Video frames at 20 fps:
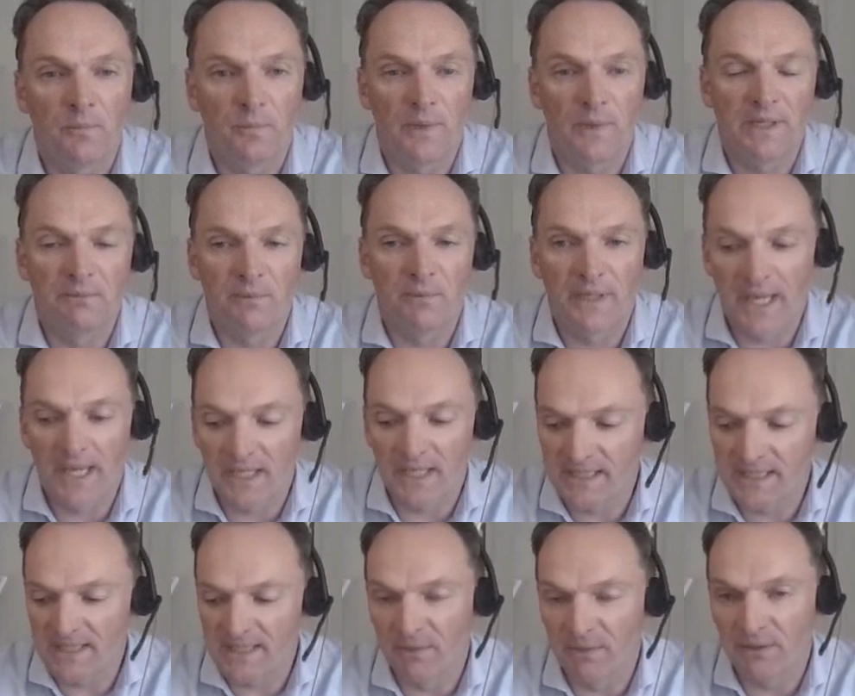we had
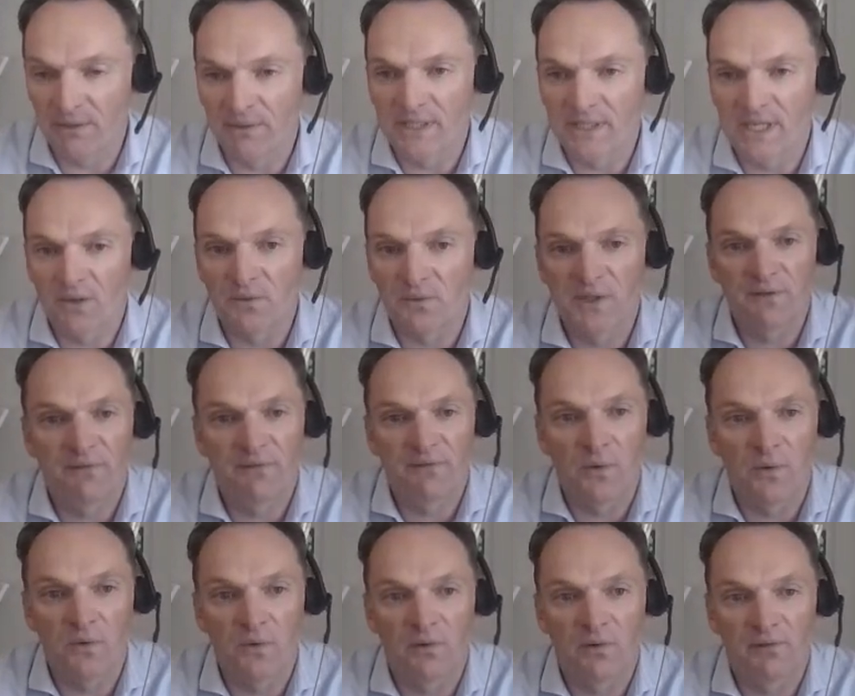similar results
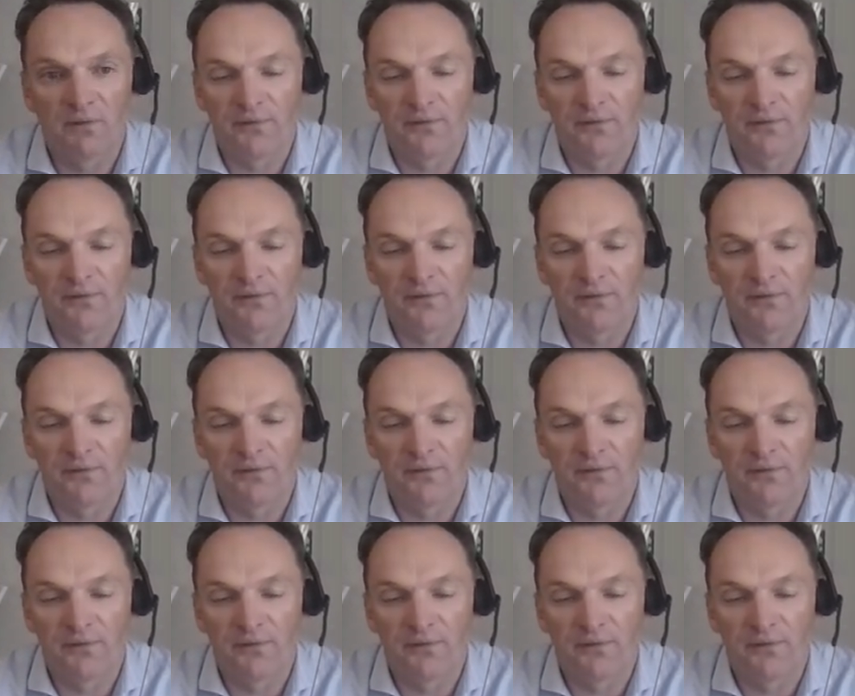for